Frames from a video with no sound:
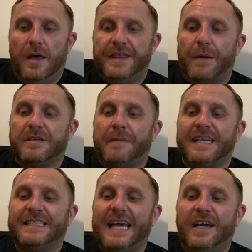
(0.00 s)
That was my
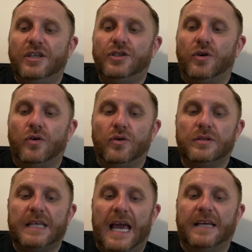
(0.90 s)
second
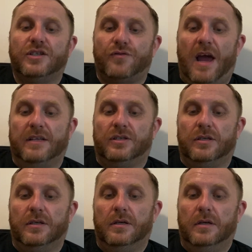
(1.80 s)
all-day stretch.
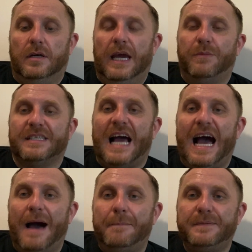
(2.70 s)
It was
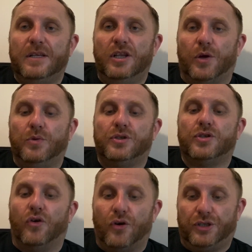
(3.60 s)
absolute
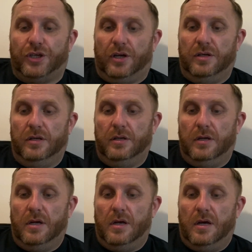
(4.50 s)
torture.
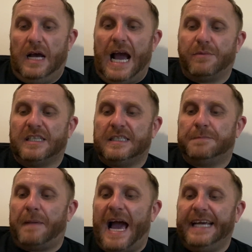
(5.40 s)
I was
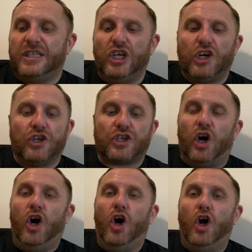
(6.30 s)
spiked and cut
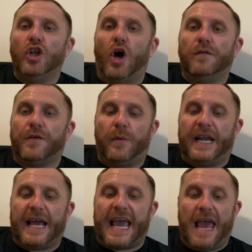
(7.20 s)
all over when
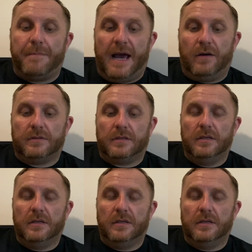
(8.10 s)
I came out.